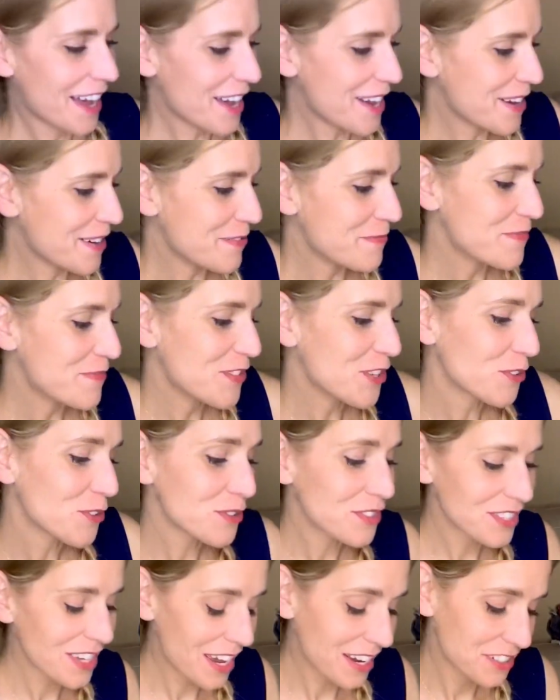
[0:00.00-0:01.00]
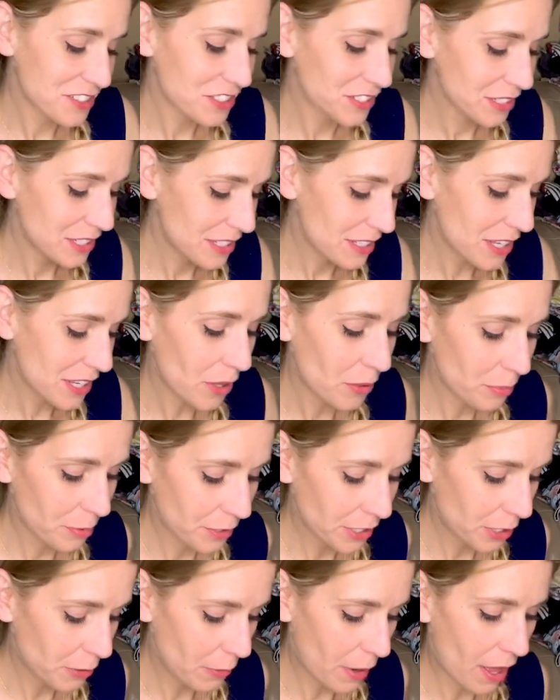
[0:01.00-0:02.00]
Um, those actually sell
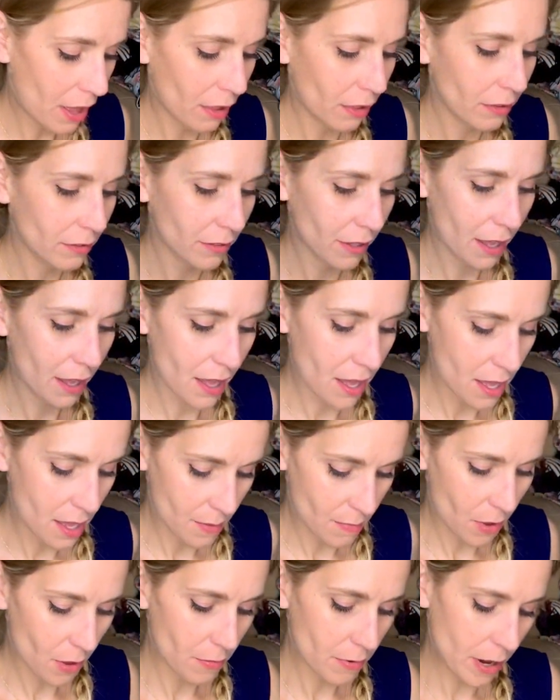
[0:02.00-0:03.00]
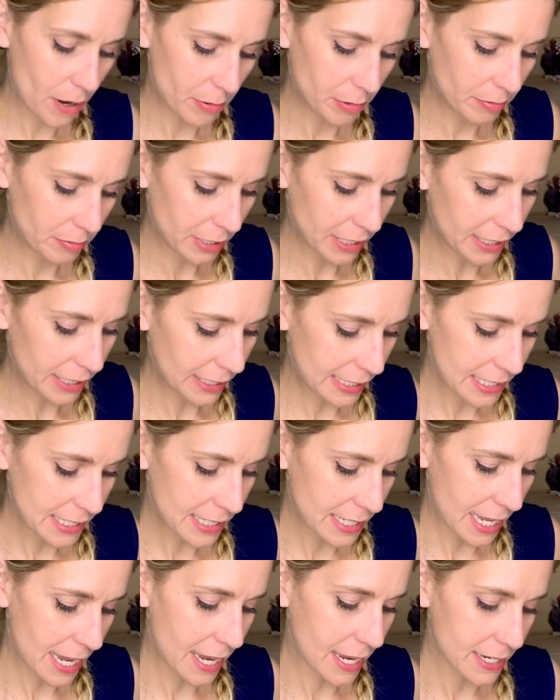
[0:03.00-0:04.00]
pretty well. Um, I'll probably
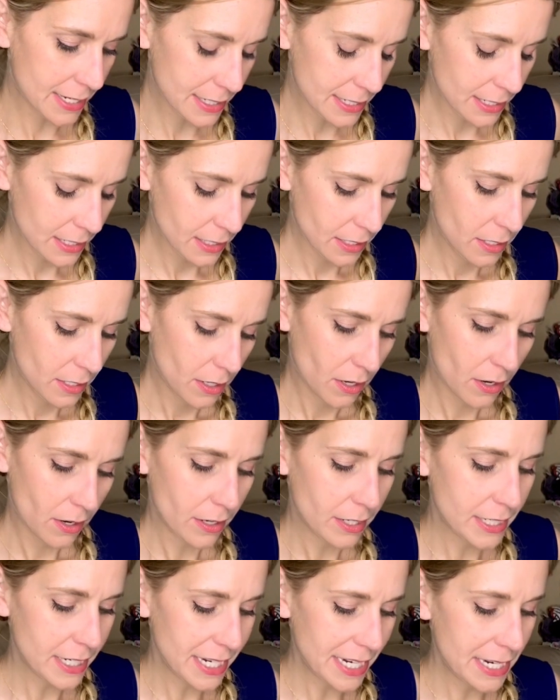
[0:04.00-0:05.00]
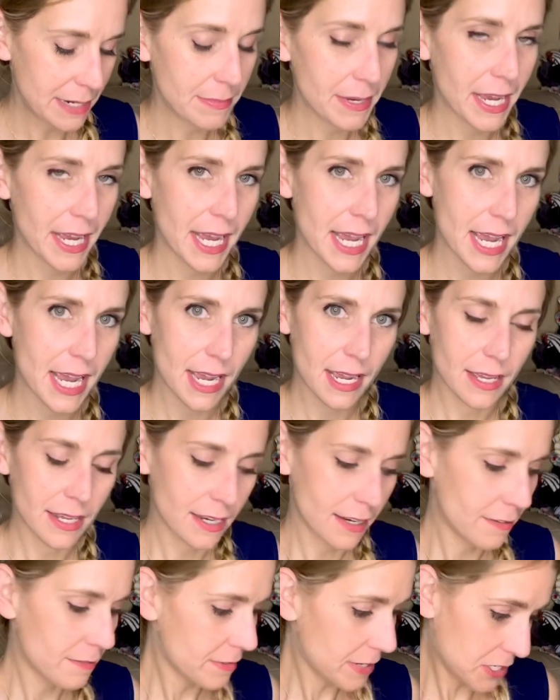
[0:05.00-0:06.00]
list that on eBay
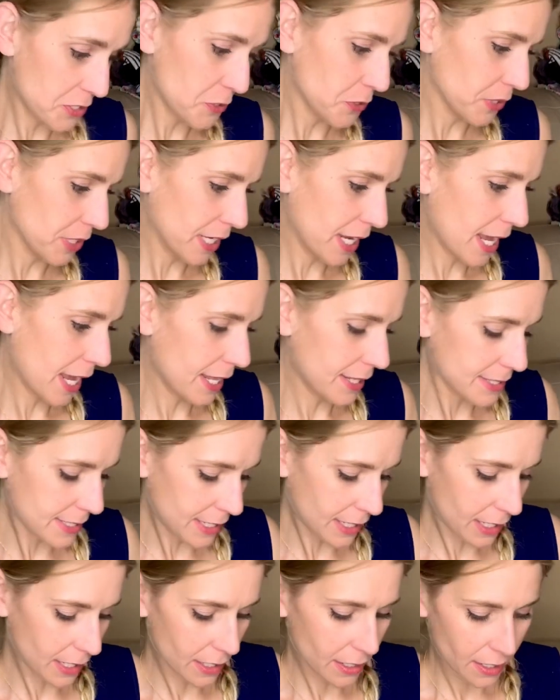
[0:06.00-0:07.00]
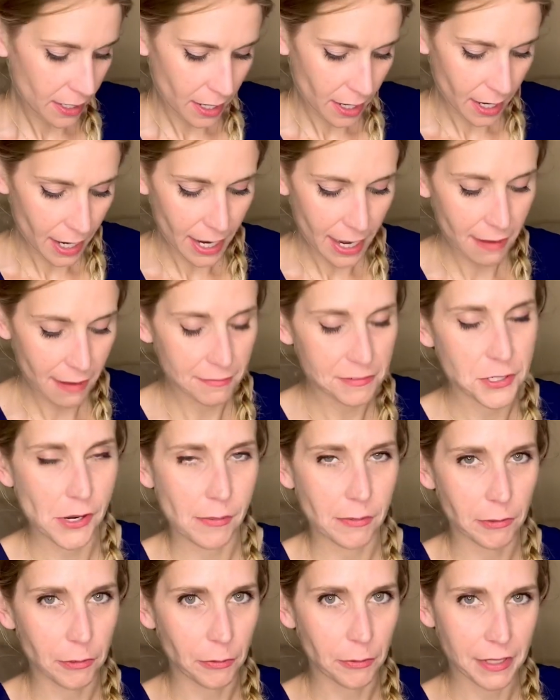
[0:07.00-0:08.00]
and eventually Etsy. I have
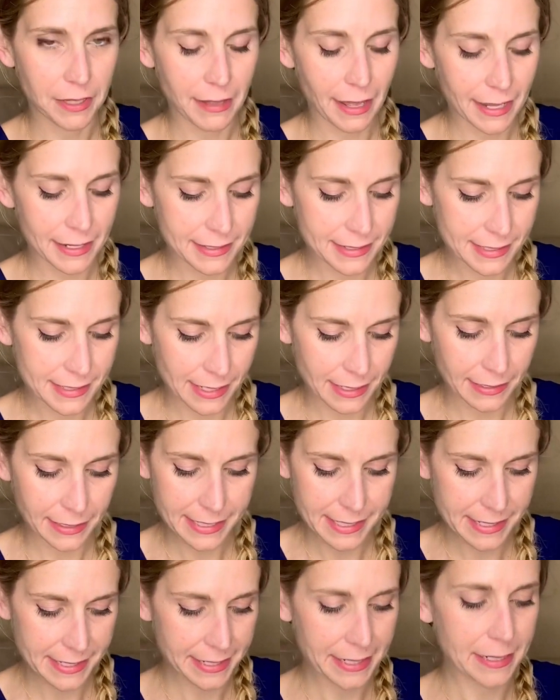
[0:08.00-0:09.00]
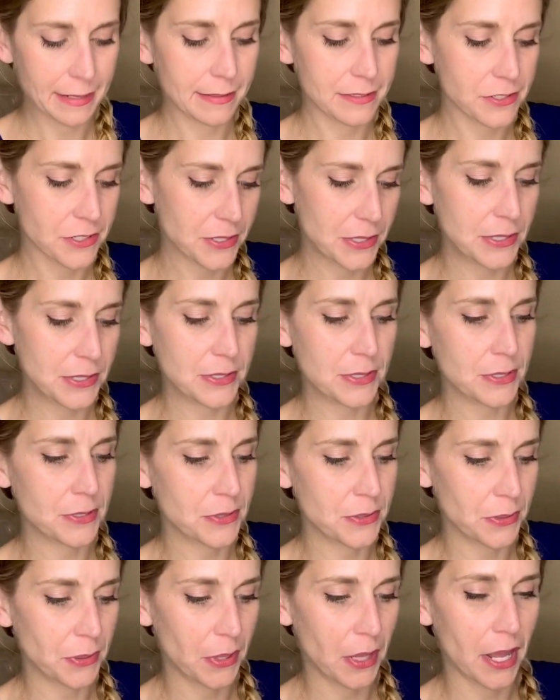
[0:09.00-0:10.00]
trouble with Etsy listing just because
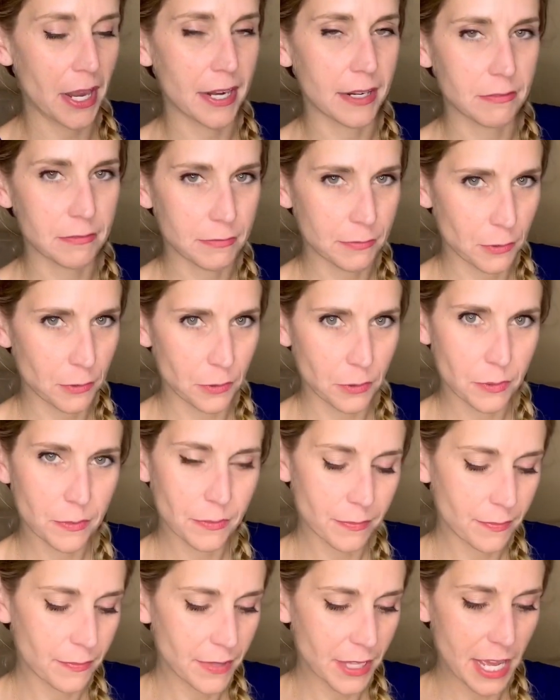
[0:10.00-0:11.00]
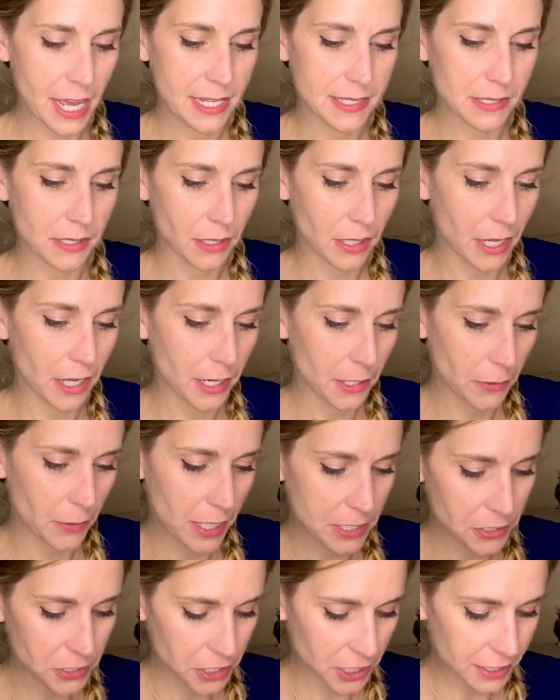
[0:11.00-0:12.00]
there's a lot of, they ask a lot of
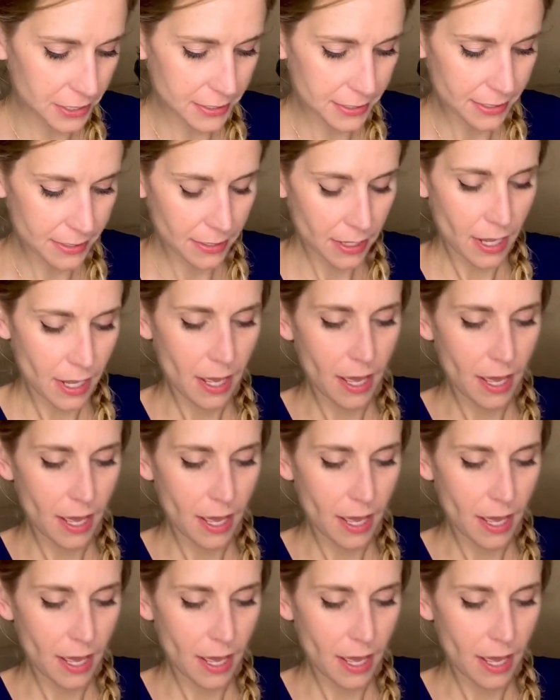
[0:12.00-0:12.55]
questions.